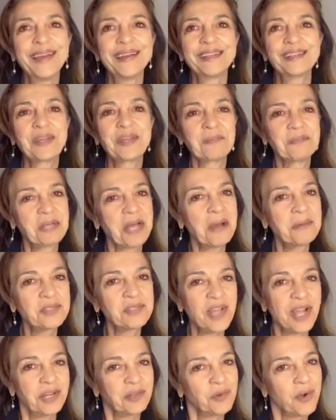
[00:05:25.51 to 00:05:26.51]
Sometimes
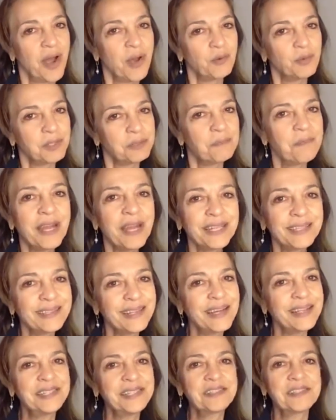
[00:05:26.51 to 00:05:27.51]
I cry with my
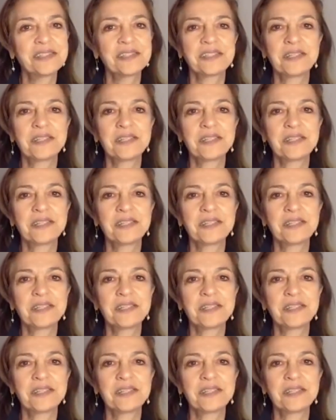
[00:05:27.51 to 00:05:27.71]
clients.